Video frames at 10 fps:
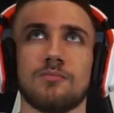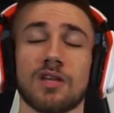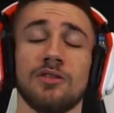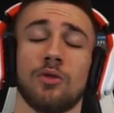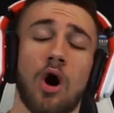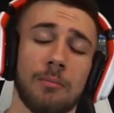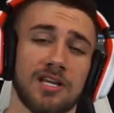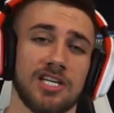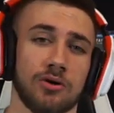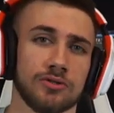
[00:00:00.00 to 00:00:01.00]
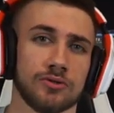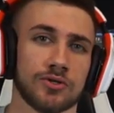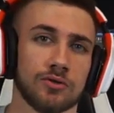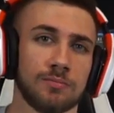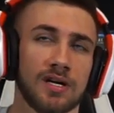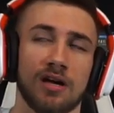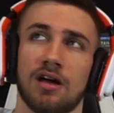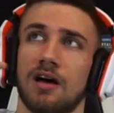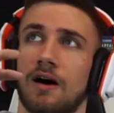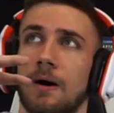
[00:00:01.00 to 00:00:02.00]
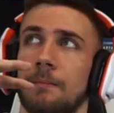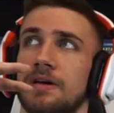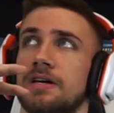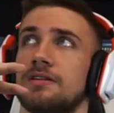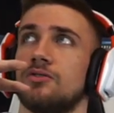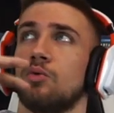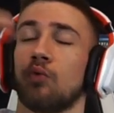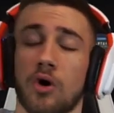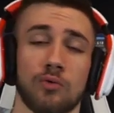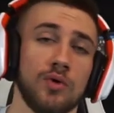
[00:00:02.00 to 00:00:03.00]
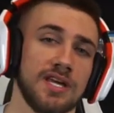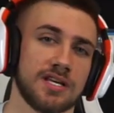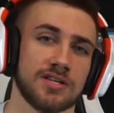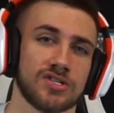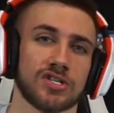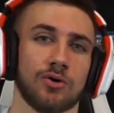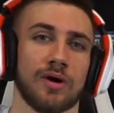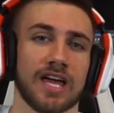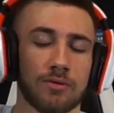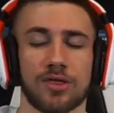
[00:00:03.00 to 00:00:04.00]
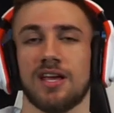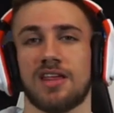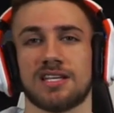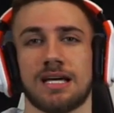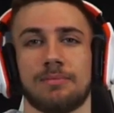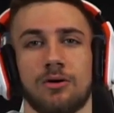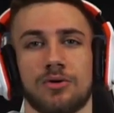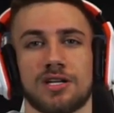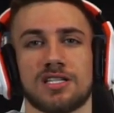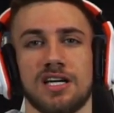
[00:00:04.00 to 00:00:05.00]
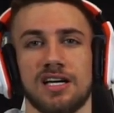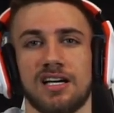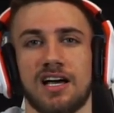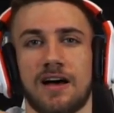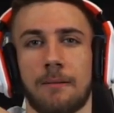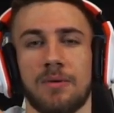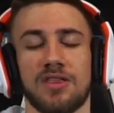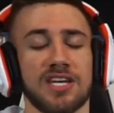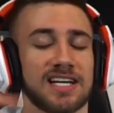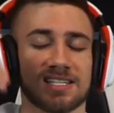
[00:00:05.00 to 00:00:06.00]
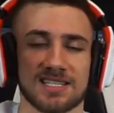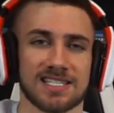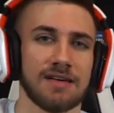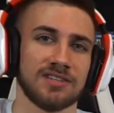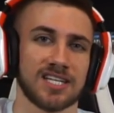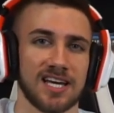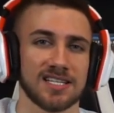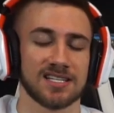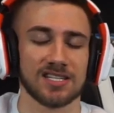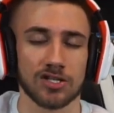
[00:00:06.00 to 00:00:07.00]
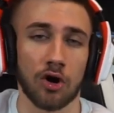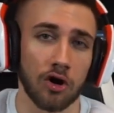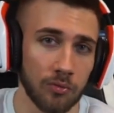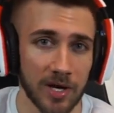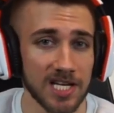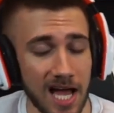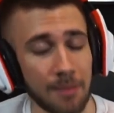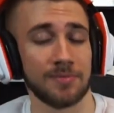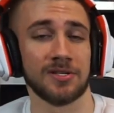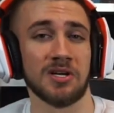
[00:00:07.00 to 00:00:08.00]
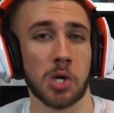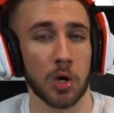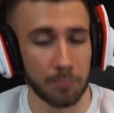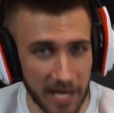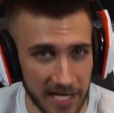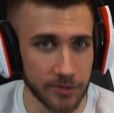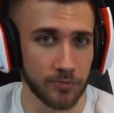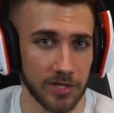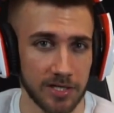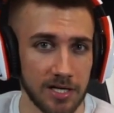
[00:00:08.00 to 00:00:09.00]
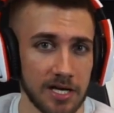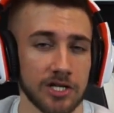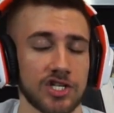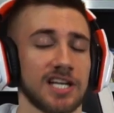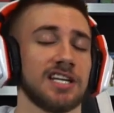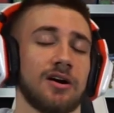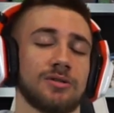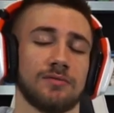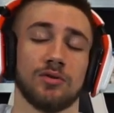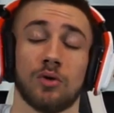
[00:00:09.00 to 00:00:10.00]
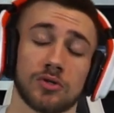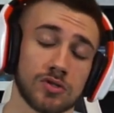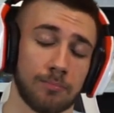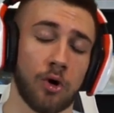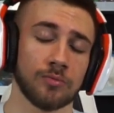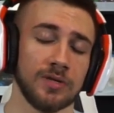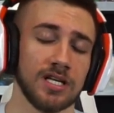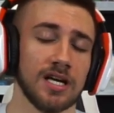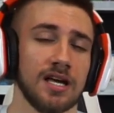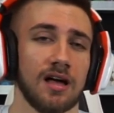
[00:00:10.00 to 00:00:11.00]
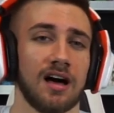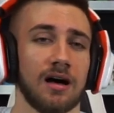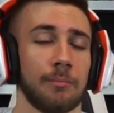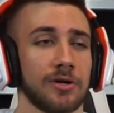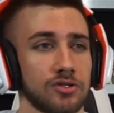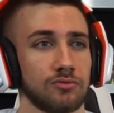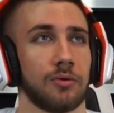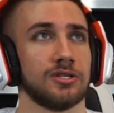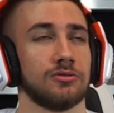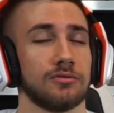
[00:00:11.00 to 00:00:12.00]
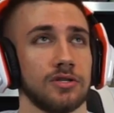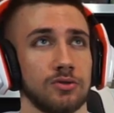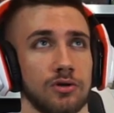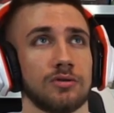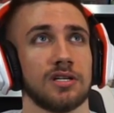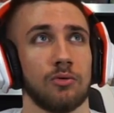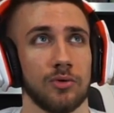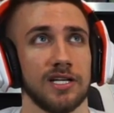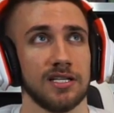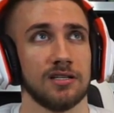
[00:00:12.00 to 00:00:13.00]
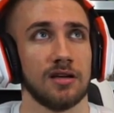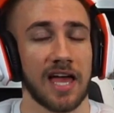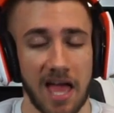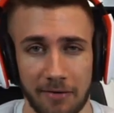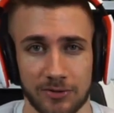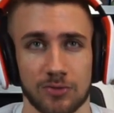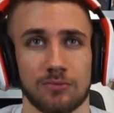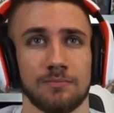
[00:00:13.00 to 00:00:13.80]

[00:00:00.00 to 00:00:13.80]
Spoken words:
normally on YouTube in 1 week. So everything that is uploaded in the next 7 days is already up on Patreon. Check it out if you want to support me, but don't worry, you don't really have to.